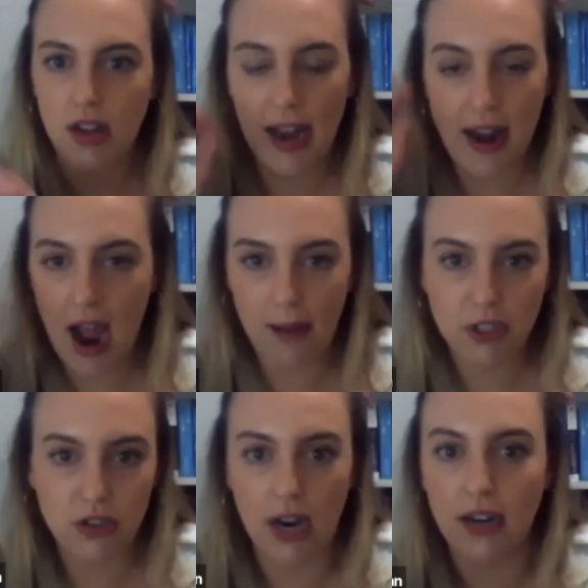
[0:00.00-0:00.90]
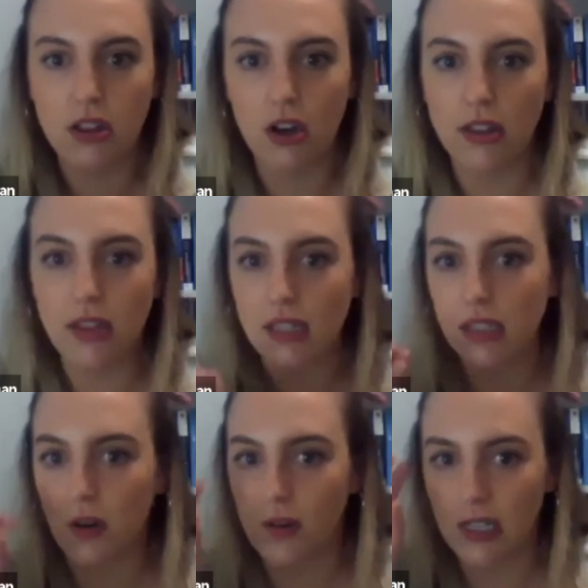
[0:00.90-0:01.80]
an abstract thought
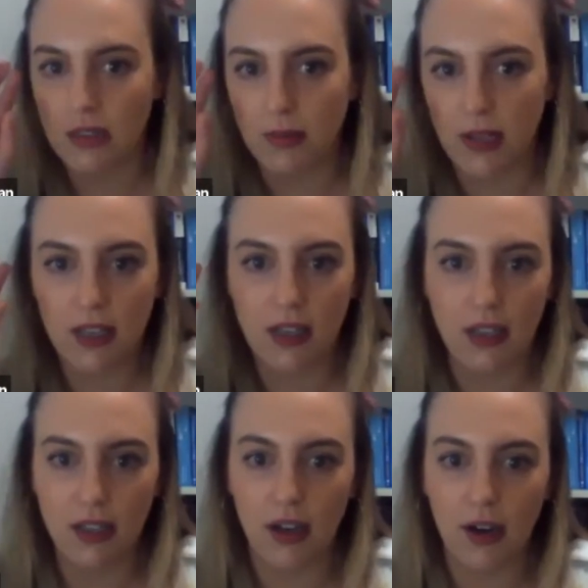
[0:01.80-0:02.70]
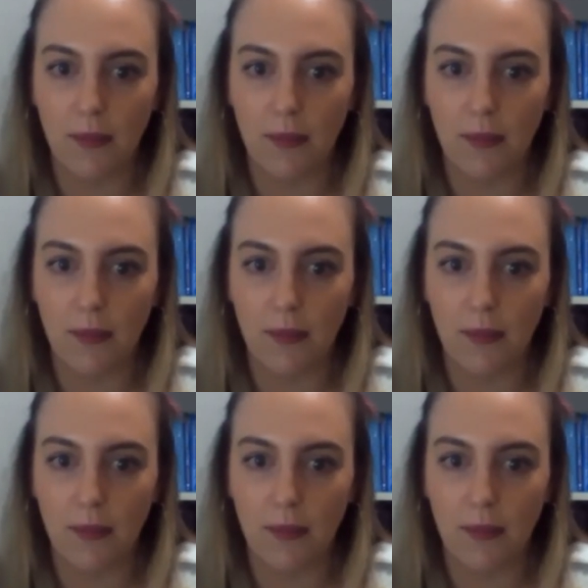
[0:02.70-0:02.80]
that's going to be,